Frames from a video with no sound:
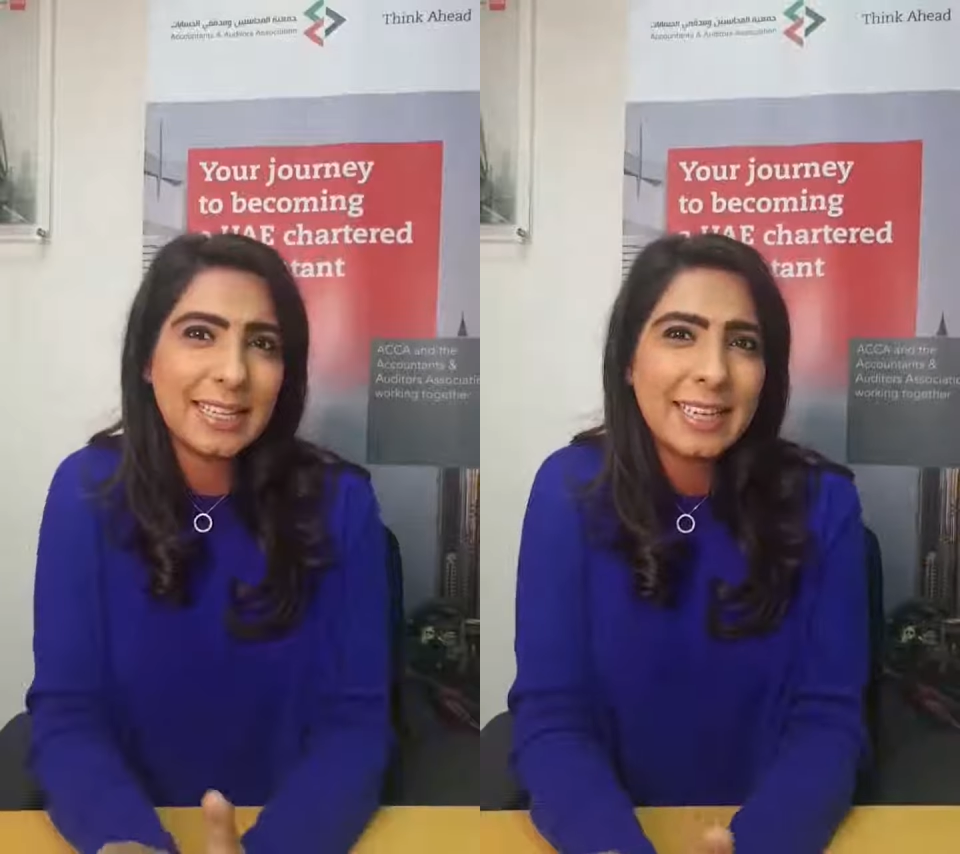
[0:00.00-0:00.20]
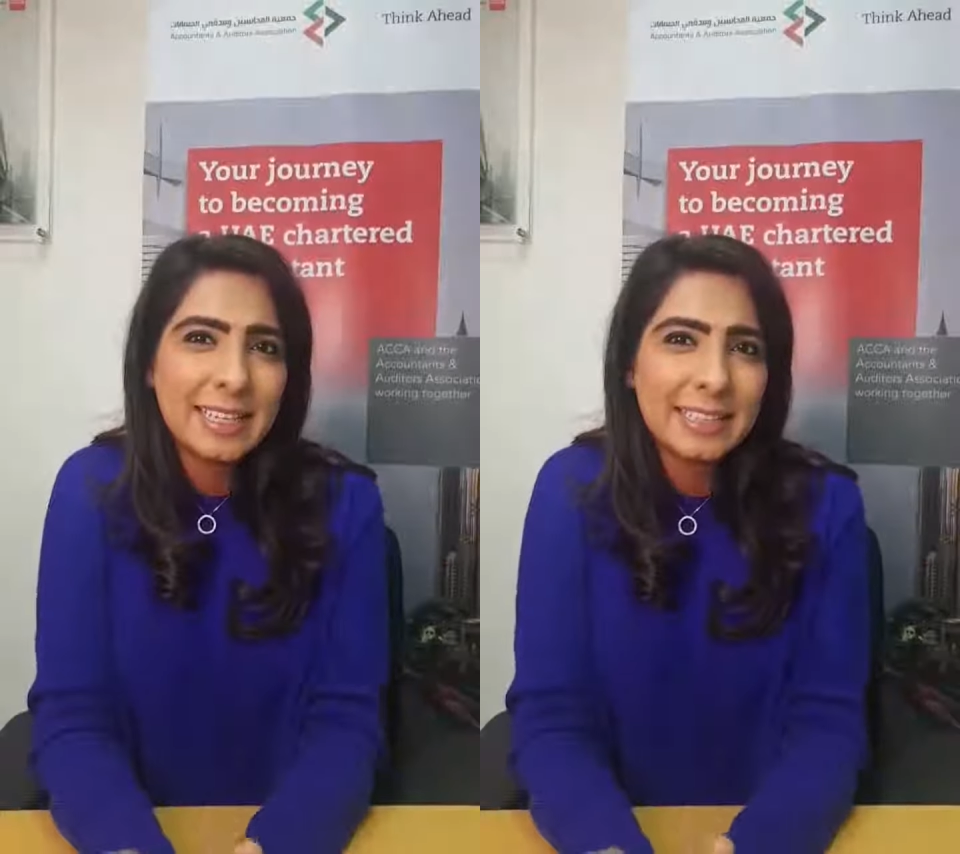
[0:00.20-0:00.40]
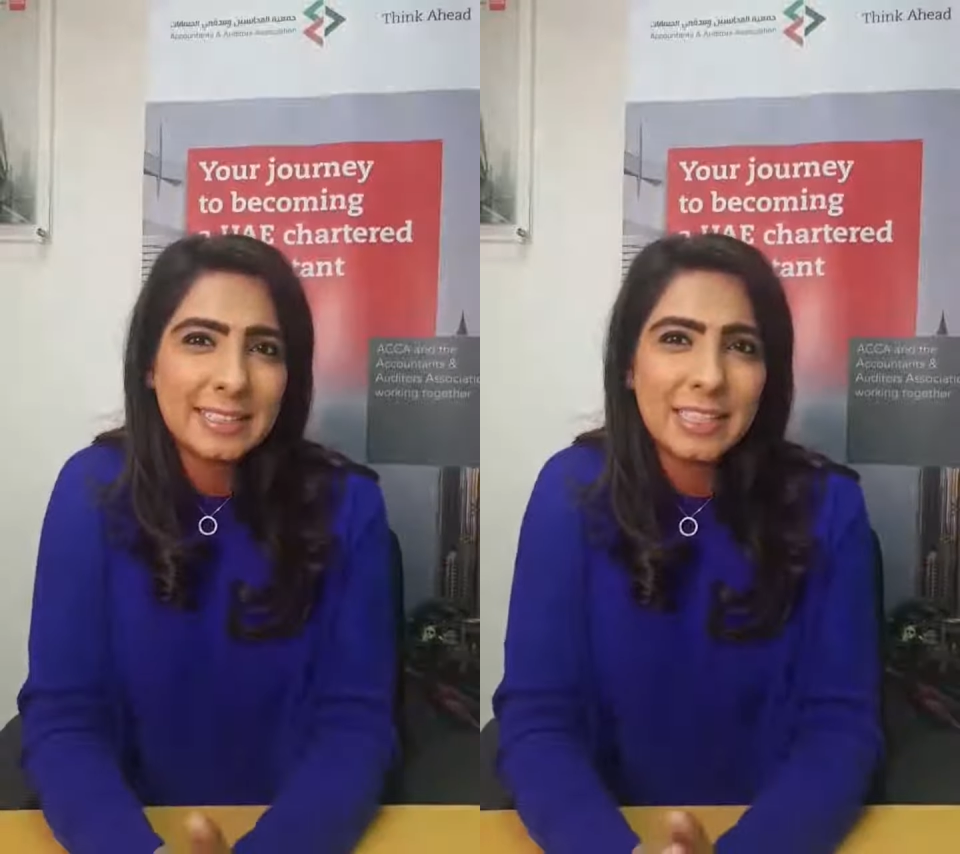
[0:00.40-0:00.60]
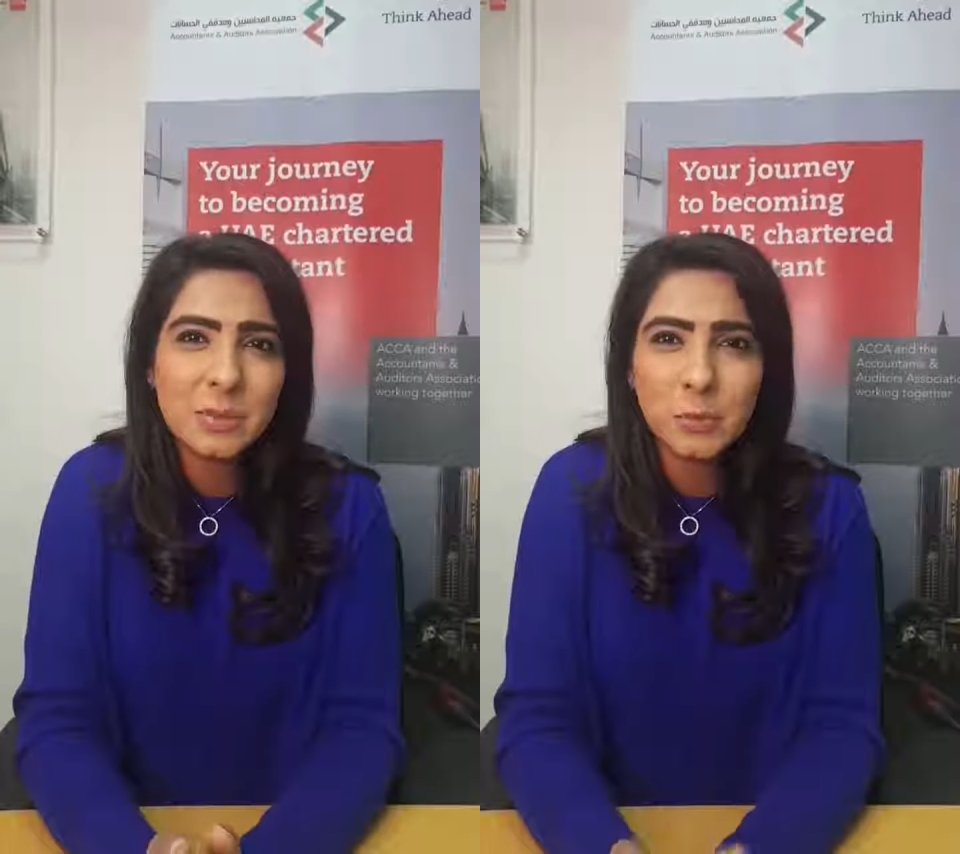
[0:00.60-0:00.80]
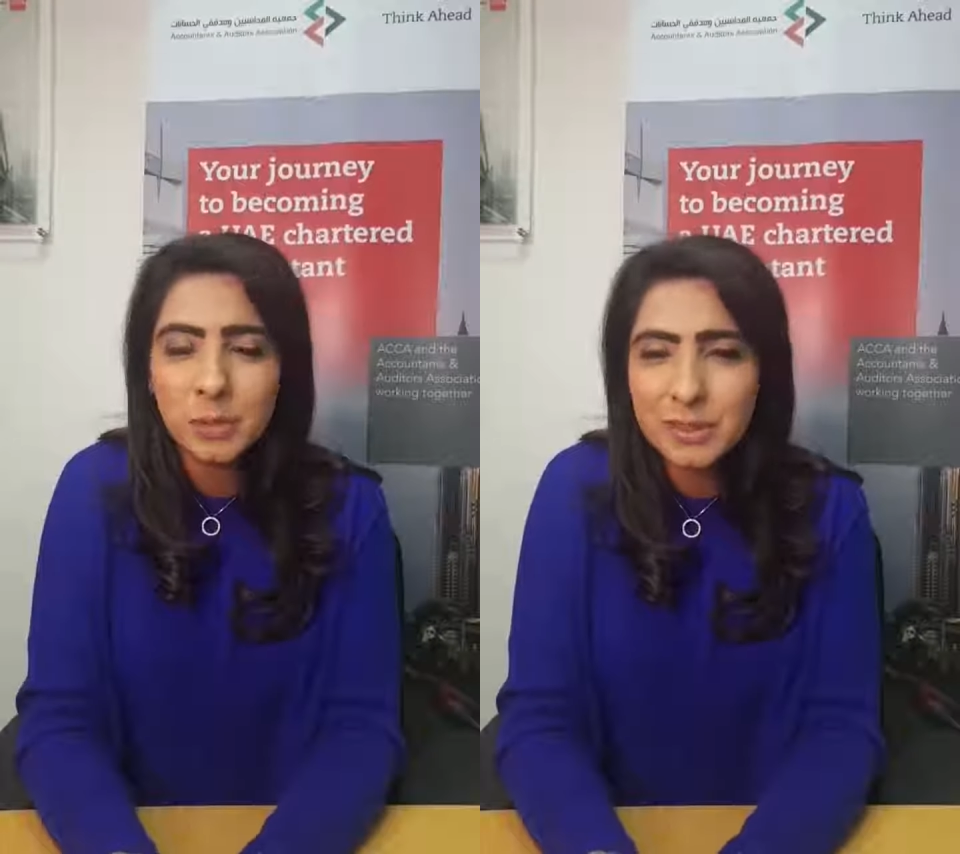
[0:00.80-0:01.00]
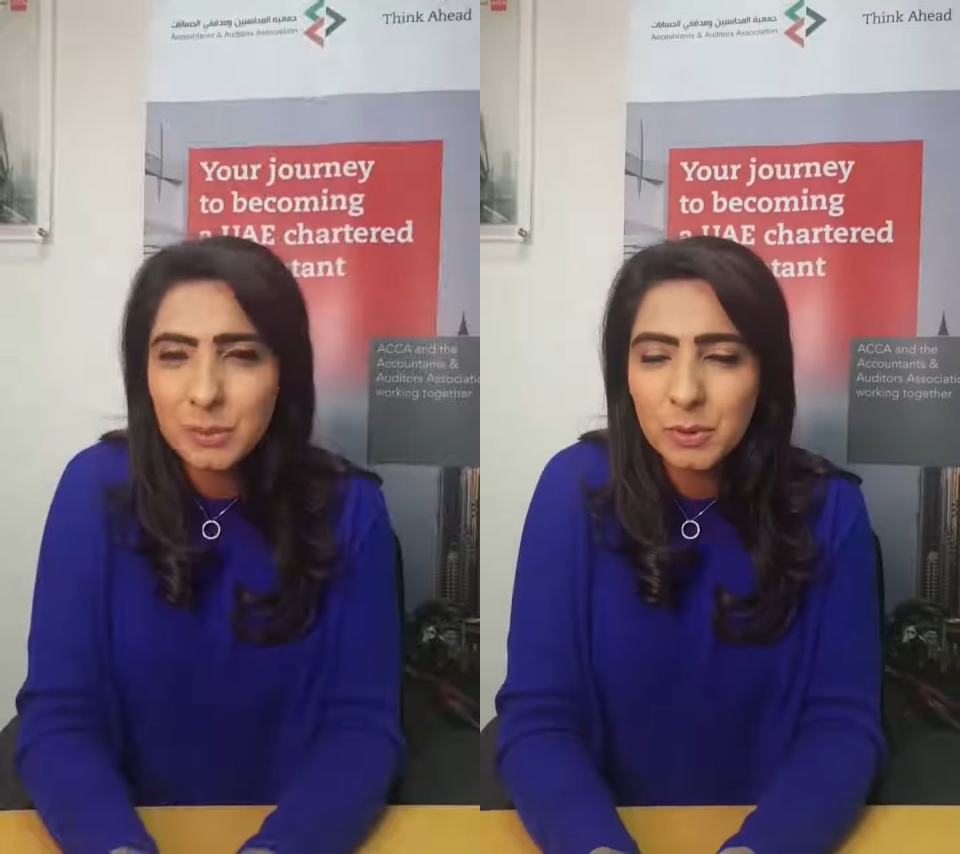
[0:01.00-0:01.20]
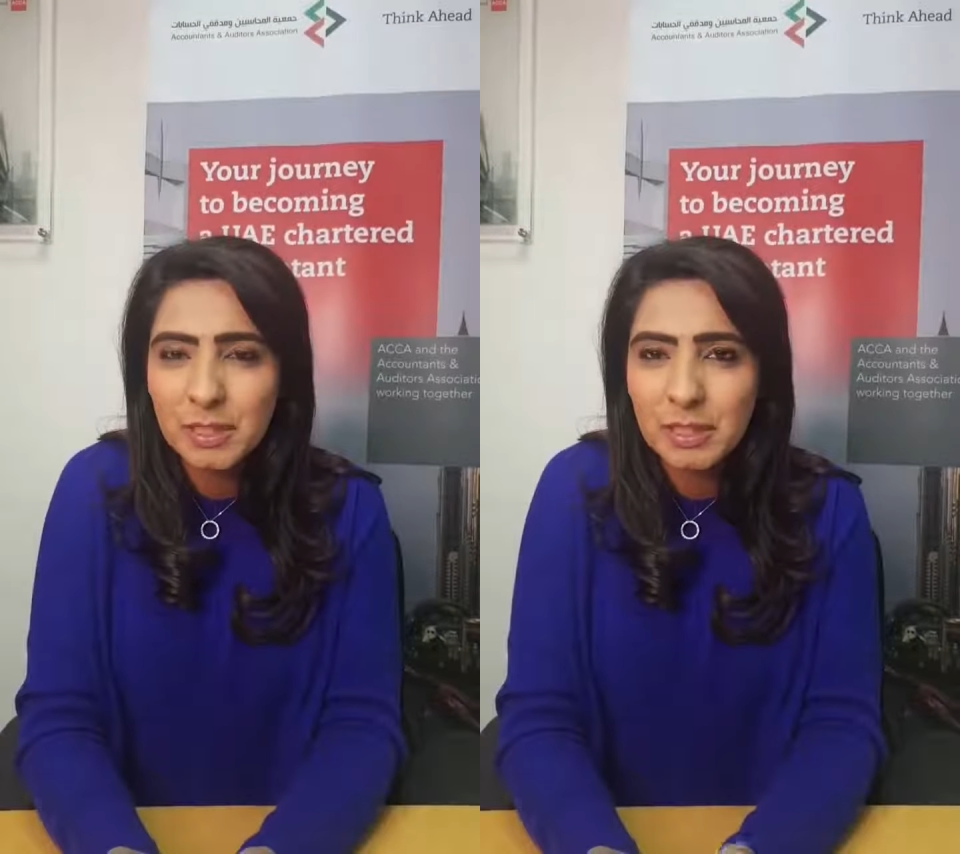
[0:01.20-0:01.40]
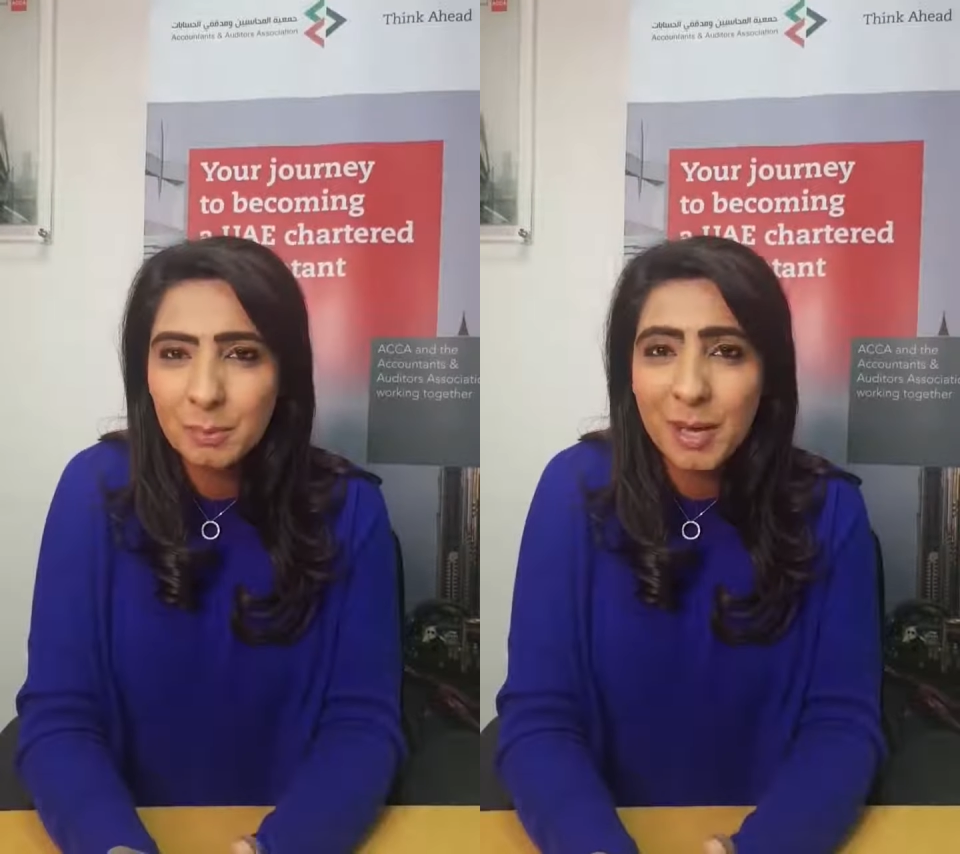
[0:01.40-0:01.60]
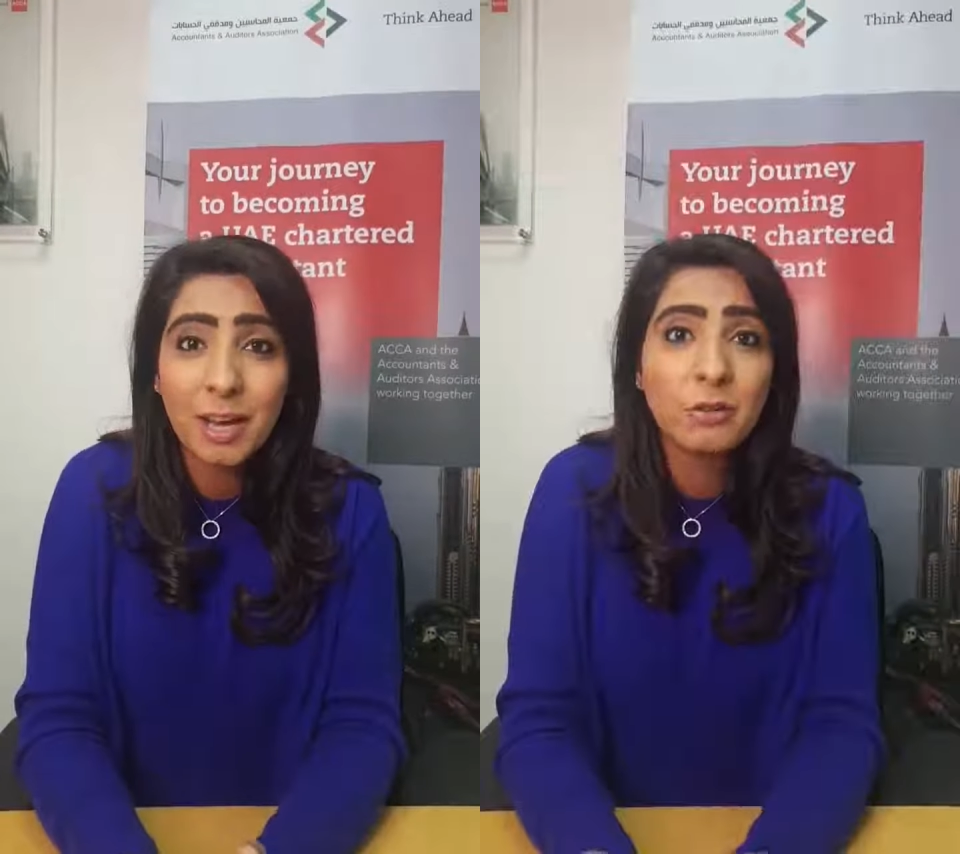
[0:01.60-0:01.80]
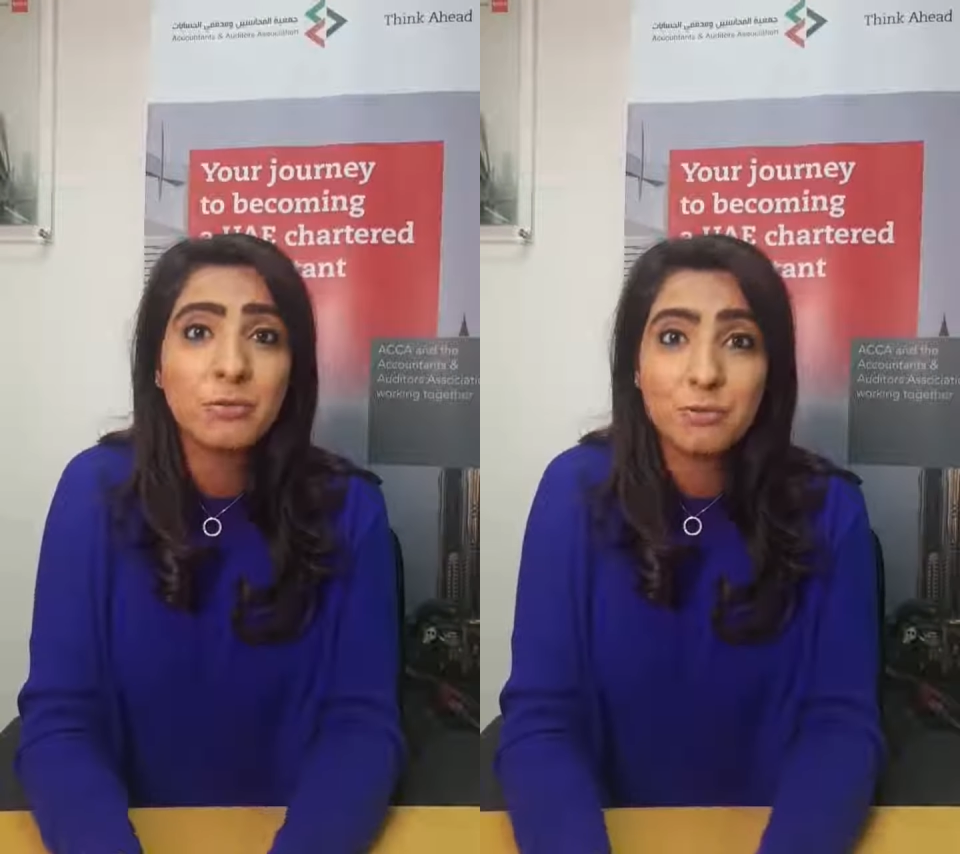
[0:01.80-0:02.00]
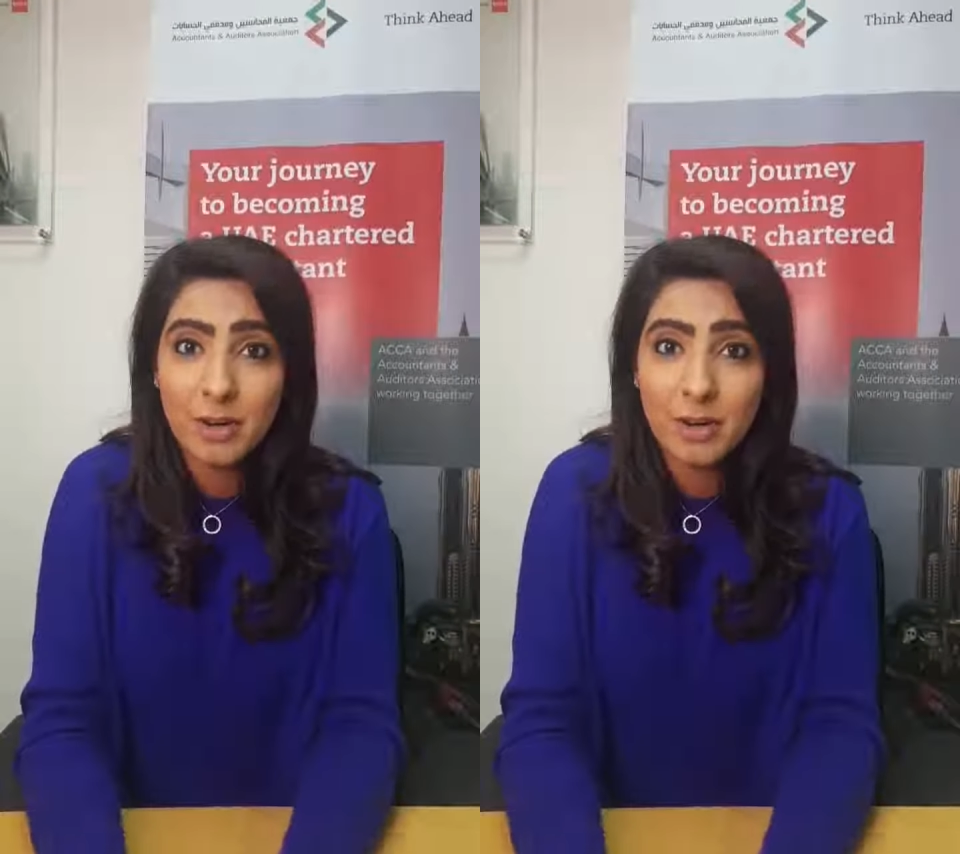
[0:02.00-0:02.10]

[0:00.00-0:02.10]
Analysis, what are we talking about?